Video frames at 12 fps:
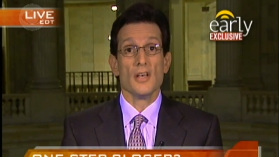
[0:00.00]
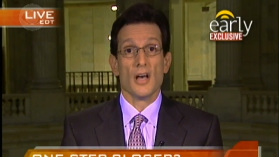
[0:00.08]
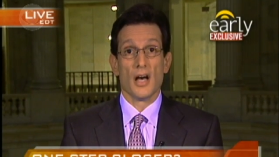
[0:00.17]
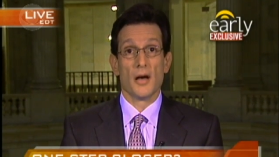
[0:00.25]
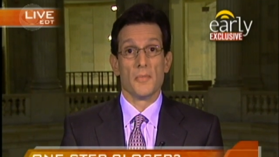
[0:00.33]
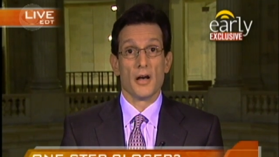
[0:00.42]

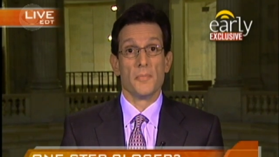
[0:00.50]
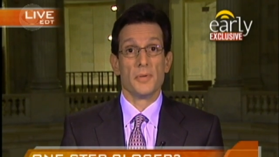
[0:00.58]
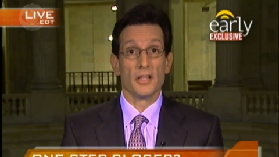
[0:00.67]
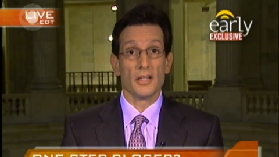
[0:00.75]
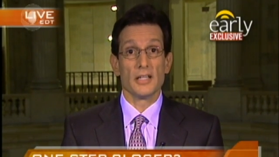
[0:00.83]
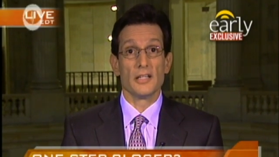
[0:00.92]
um,
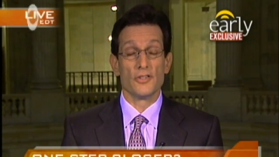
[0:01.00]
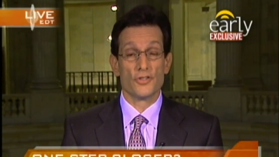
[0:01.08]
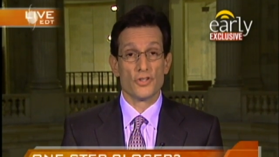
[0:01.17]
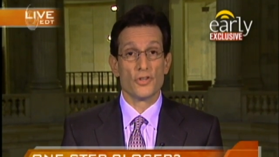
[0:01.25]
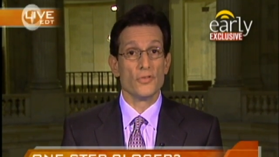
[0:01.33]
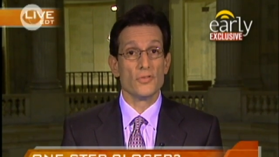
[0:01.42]
ability to
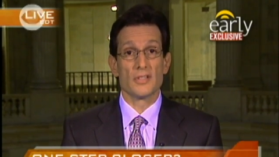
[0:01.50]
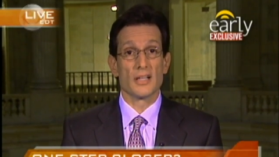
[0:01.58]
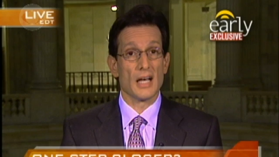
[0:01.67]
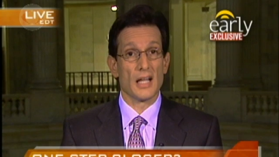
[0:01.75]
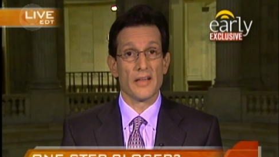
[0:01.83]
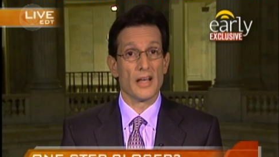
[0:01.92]
choose the
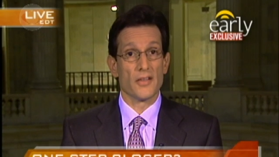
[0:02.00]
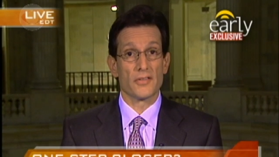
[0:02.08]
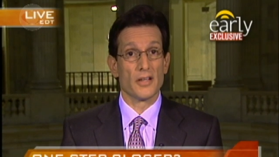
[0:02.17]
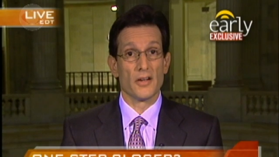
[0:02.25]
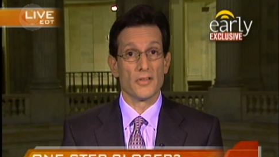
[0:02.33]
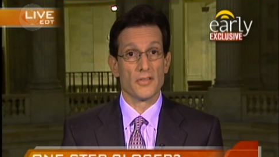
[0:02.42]
kind of
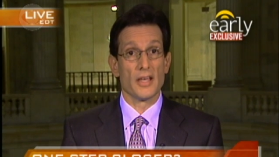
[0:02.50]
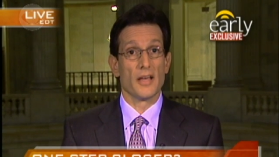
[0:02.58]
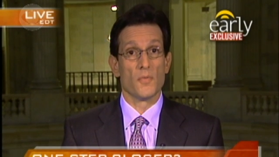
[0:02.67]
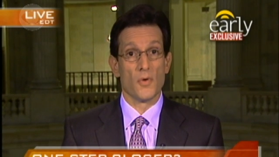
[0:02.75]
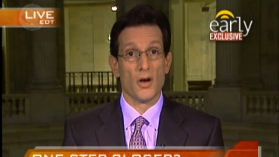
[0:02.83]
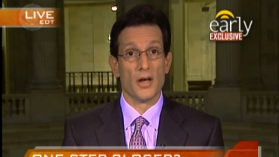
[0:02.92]
health care that they
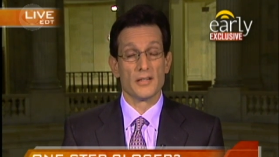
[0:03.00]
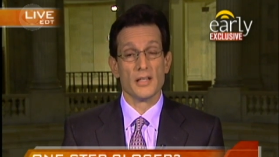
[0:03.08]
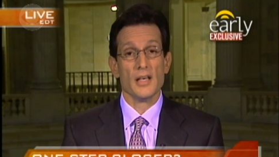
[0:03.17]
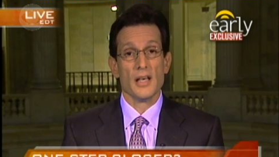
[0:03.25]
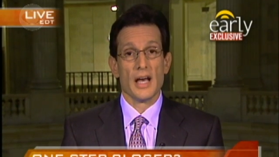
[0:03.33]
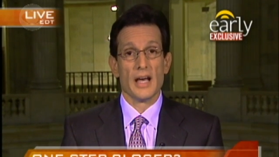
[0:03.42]
want.
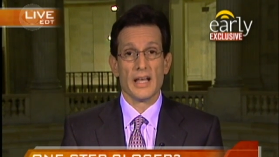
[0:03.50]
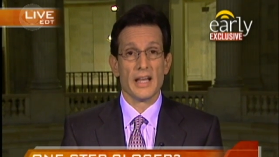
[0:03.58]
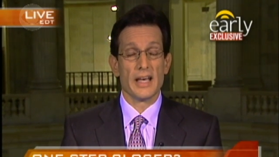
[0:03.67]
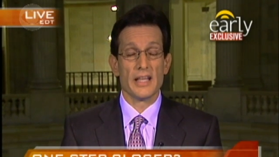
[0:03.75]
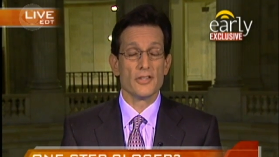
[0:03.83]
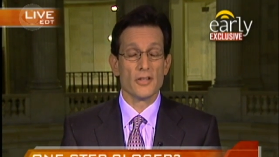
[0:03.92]

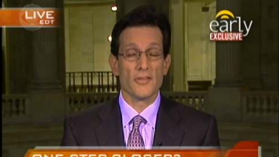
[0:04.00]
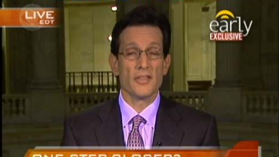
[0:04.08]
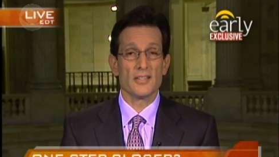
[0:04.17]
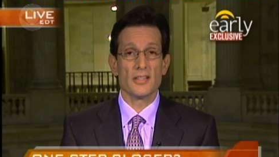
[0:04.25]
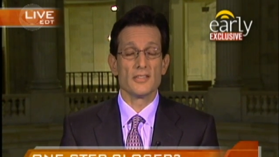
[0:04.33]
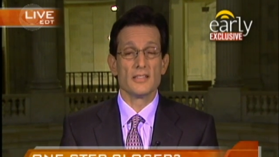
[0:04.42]
And, and, you know,
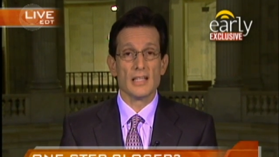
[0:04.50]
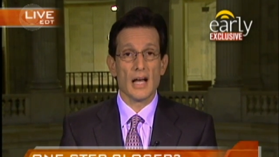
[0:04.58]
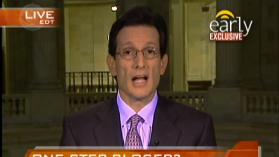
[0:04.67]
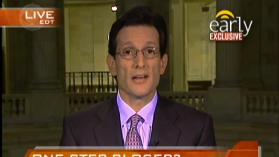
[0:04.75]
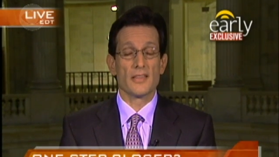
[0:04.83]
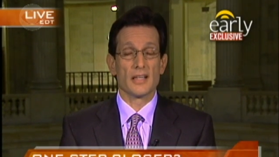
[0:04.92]
this is
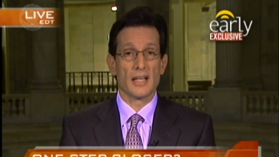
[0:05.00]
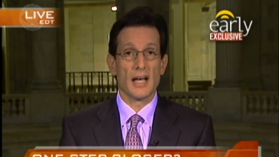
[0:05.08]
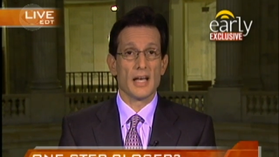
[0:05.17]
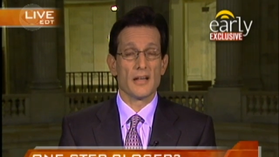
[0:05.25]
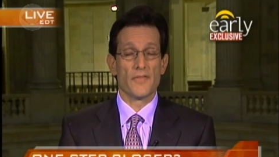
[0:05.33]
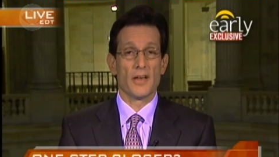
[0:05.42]
not the
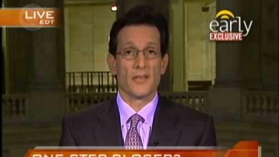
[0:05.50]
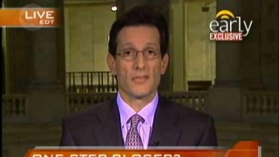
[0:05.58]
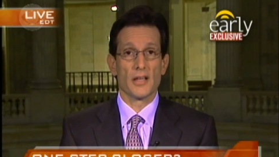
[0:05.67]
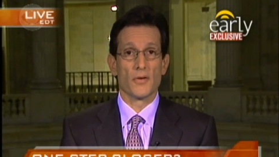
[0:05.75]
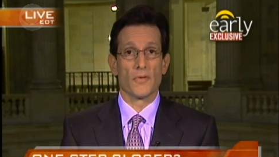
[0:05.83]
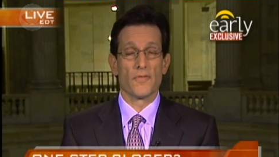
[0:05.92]
kind of
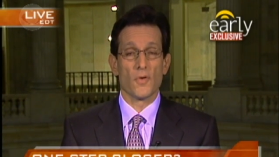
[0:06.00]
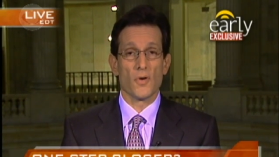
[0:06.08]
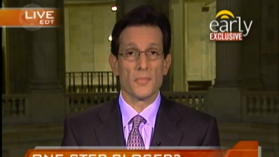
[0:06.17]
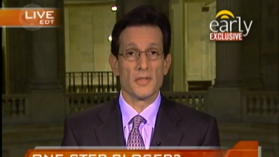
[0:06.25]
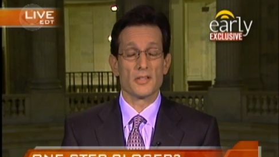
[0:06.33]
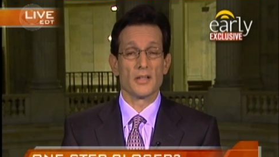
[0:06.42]
health care
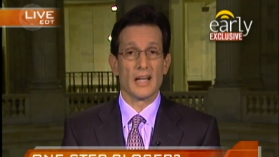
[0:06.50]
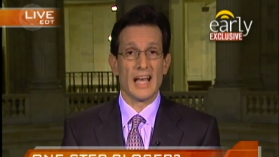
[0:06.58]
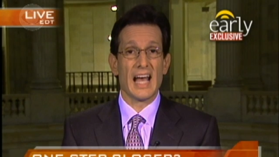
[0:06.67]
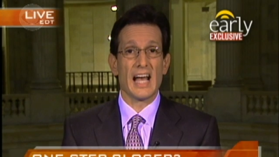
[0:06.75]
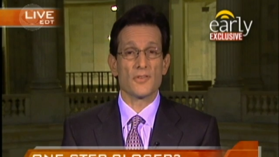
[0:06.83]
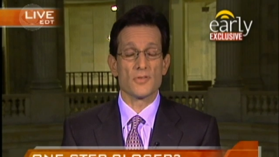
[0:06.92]
reform that's going
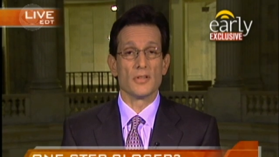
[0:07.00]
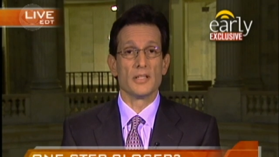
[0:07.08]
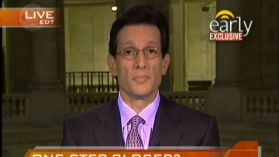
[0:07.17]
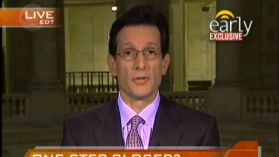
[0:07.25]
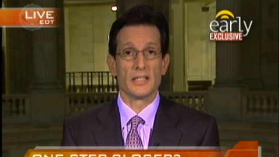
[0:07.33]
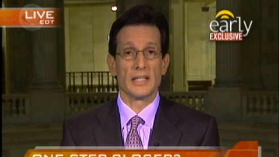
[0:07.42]
to
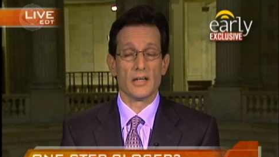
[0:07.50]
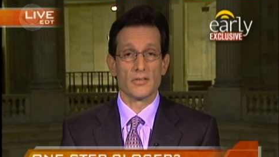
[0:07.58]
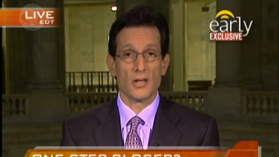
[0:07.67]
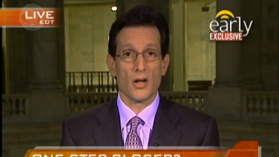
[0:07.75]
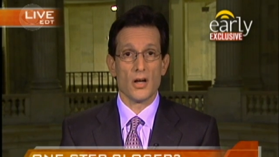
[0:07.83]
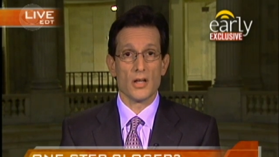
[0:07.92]
actually bring down
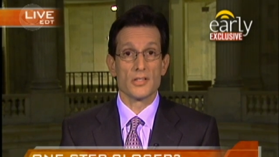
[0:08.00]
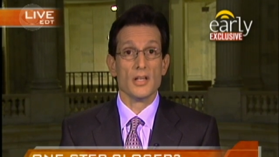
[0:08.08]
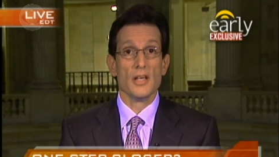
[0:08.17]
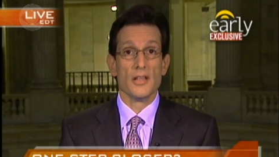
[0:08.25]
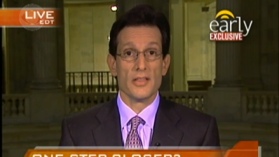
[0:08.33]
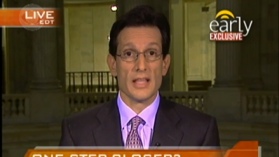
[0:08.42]
costs
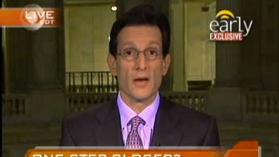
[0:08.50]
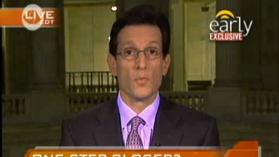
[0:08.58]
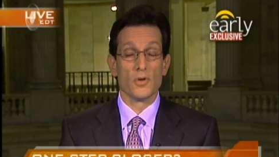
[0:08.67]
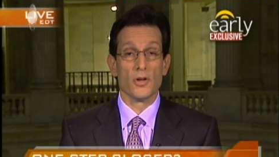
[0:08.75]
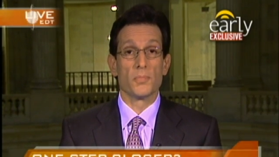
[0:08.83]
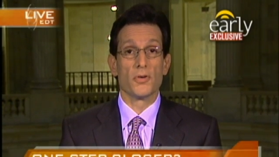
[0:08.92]
that
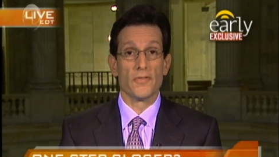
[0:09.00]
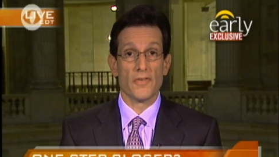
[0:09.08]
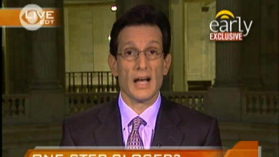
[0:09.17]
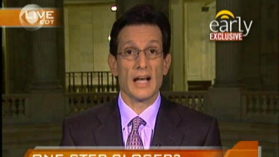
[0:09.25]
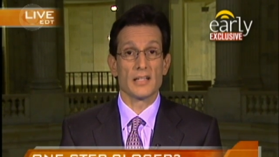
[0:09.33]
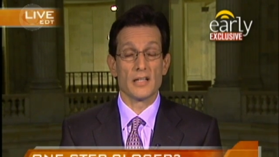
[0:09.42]
will
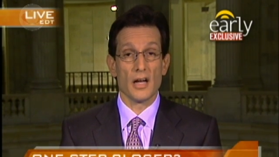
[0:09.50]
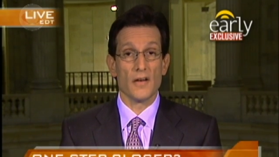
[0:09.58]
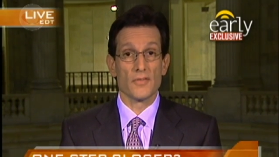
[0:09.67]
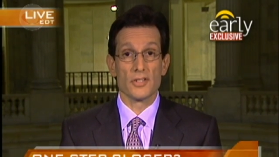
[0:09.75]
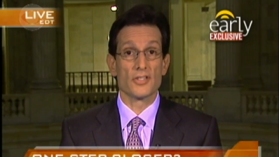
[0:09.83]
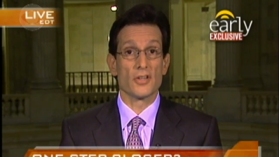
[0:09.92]
provide
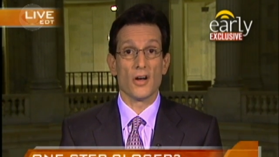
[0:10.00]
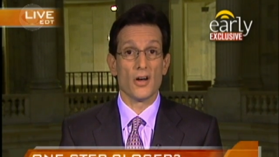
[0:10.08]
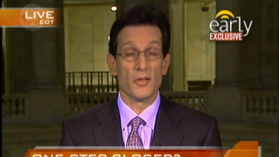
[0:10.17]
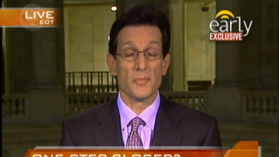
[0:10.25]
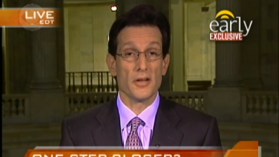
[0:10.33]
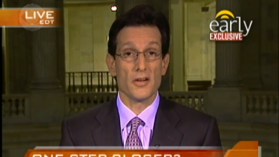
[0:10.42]
coverage to
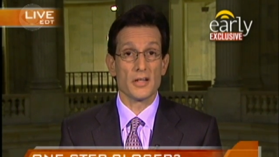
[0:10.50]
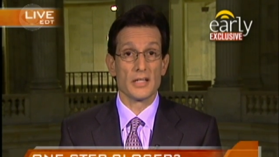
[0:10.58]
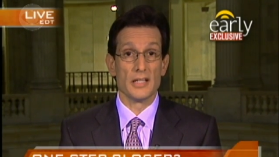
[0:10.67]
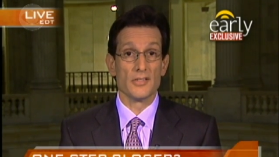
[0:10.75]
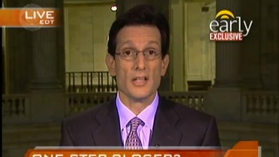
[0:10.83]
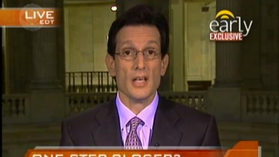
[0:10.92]
all
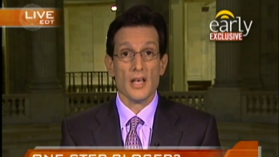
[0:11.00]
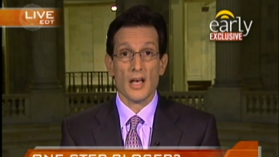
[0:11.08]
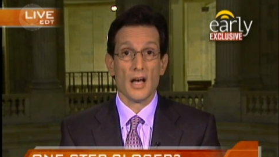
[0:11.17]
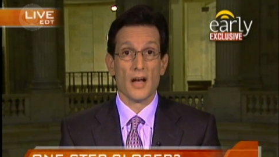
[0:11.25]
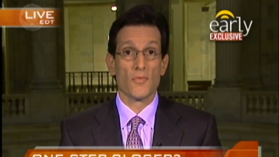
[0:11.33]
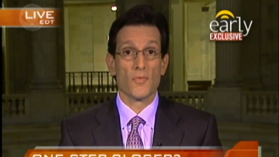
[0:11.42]
Americans.
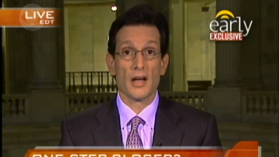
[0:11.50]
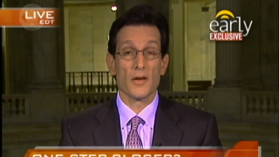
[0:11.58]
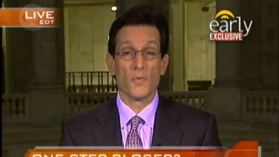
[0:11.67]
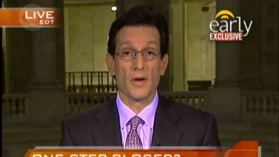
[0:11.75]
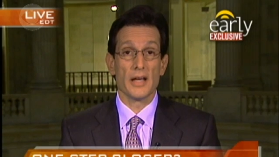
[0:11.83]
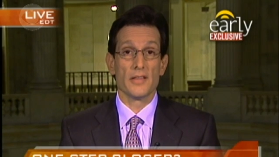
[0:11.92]
Uh, right
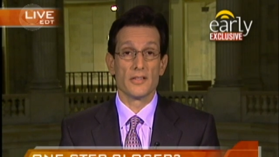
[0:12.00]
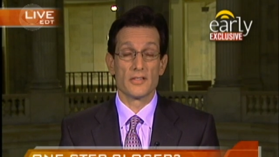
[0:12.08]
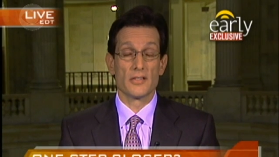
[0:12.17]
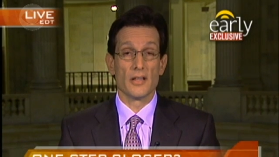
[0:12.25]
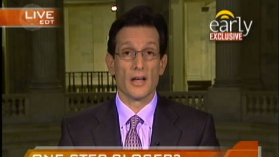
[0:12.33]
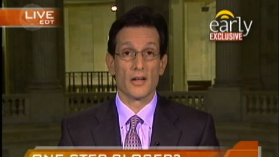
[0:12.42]
away,
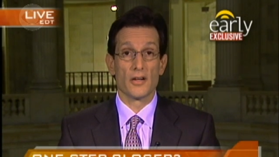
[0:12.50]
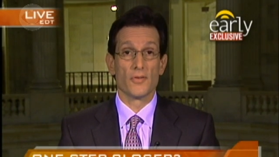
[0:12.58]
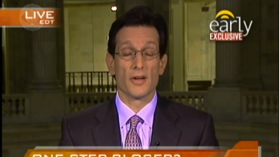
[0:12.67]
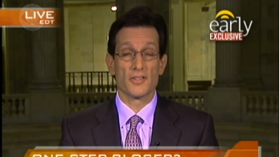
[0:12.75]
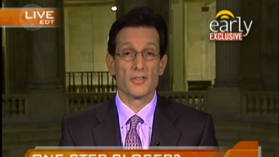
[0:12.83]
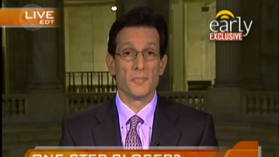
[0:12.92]
this uh,
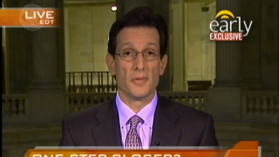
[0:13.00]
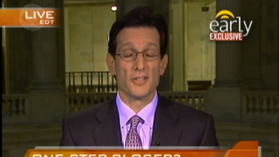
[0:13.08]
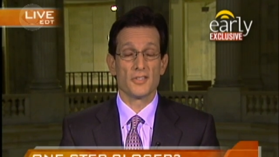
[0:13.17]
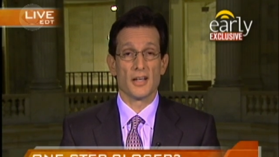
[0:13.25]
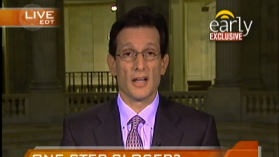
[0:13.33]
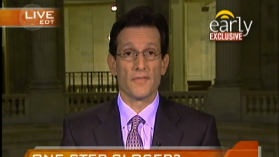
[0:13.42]
Congressional
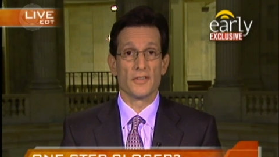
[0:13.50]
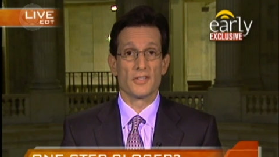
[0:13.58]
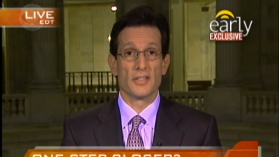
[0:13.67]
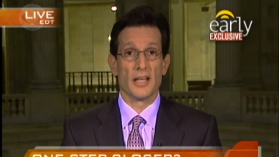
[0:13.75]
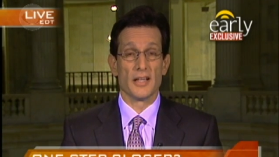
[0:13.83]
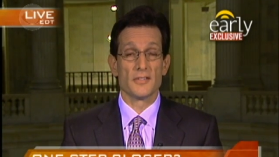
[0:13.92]
Budget Office
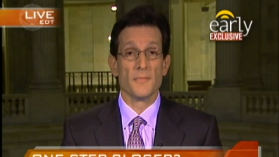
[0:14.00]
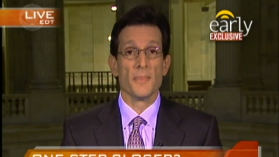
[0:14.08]
says